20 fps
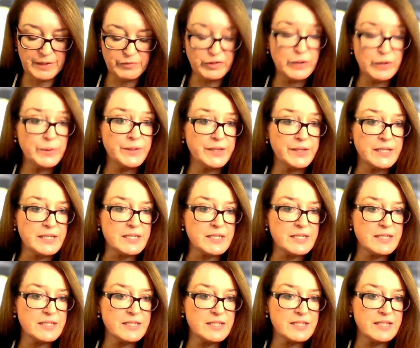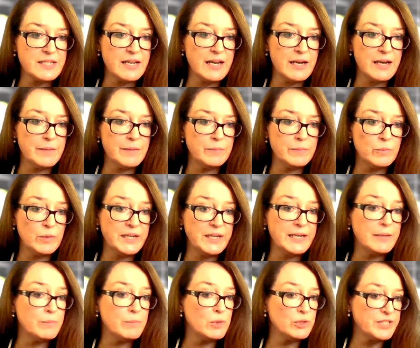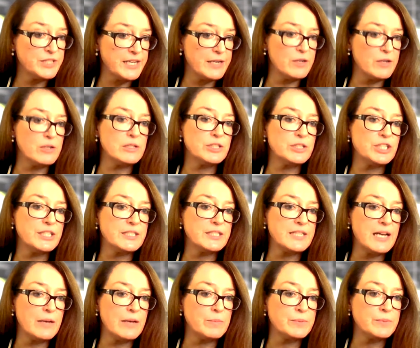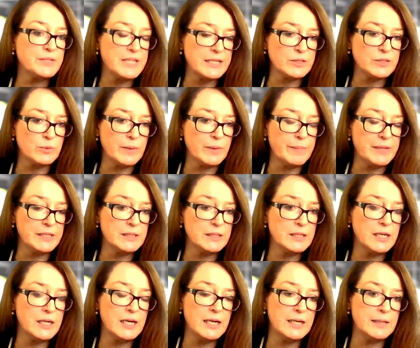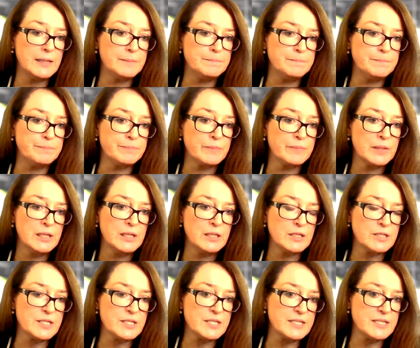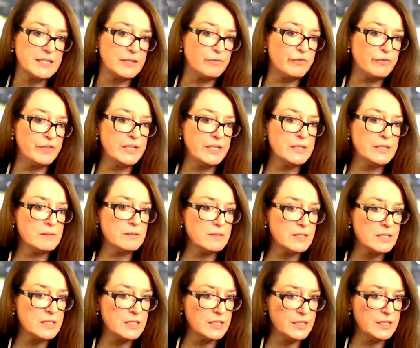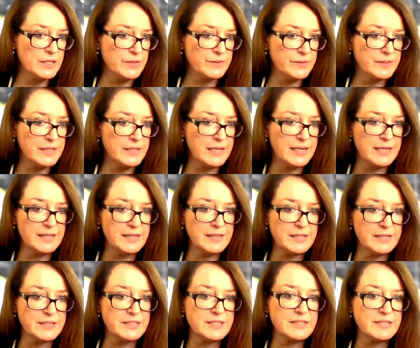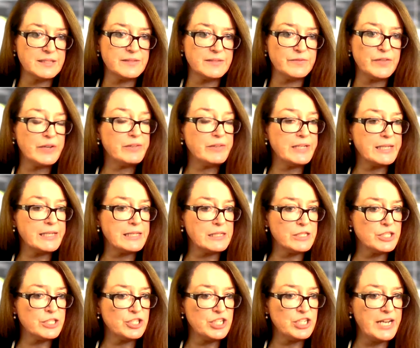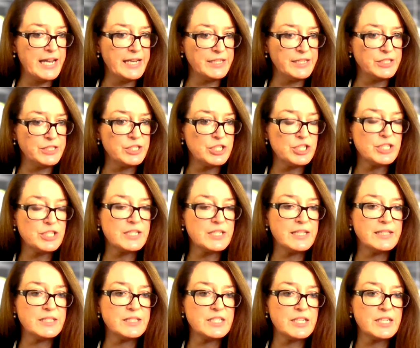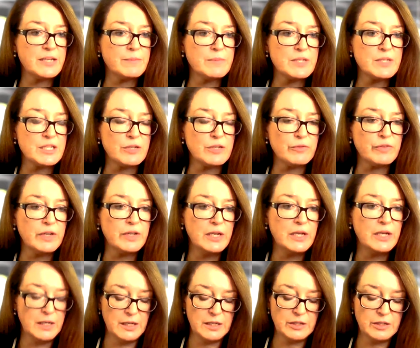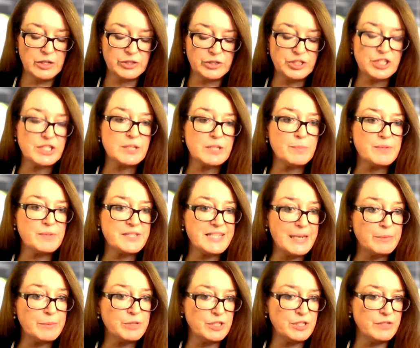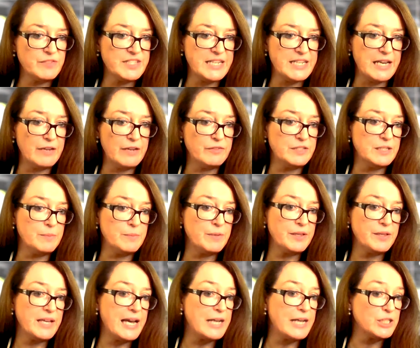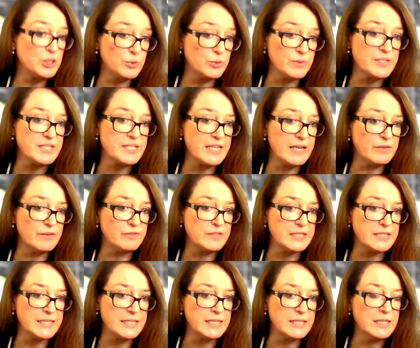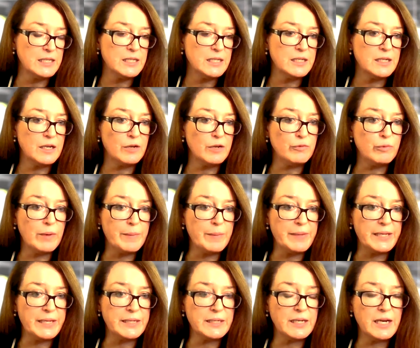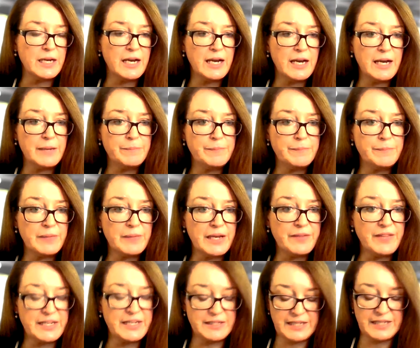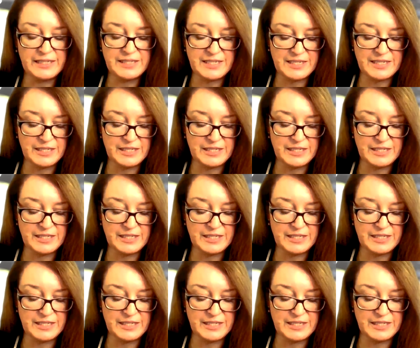on this is we need more technology to help protect women, because it feels, that very little has changed in terms of not just the perception of safety, but the actual safety of women. And that's,